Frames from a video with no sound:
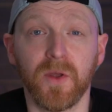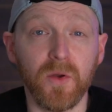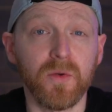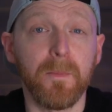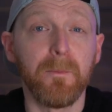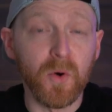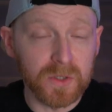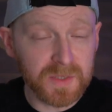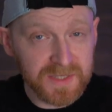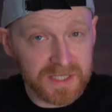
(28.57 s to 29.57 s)
Though
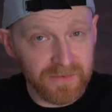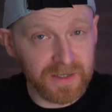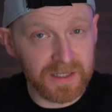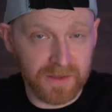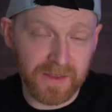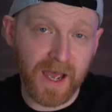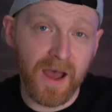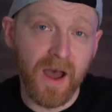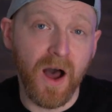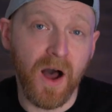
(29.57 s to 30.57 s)
more specifically than that,
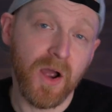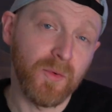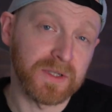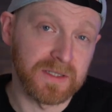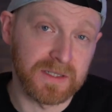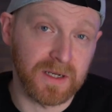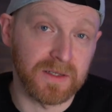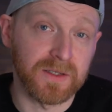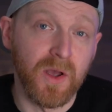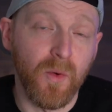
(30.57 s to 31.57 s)
I want to
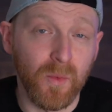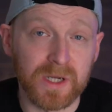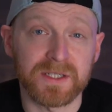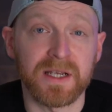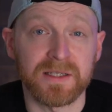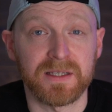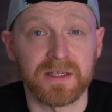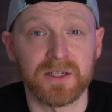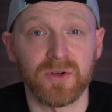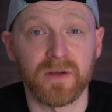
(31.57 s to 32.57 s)
discuss which
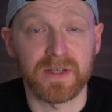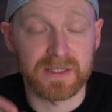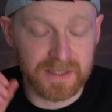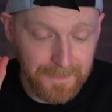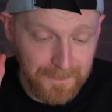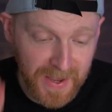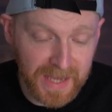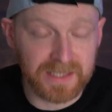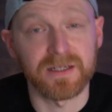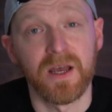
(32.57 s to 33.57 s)
SSD drive is the
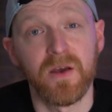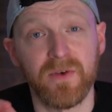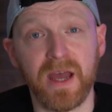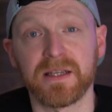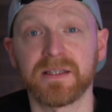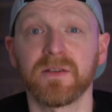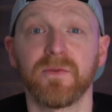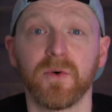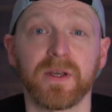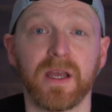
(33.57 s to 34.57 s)
best for editing
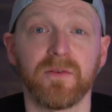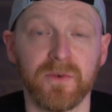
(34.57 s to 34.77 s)
4K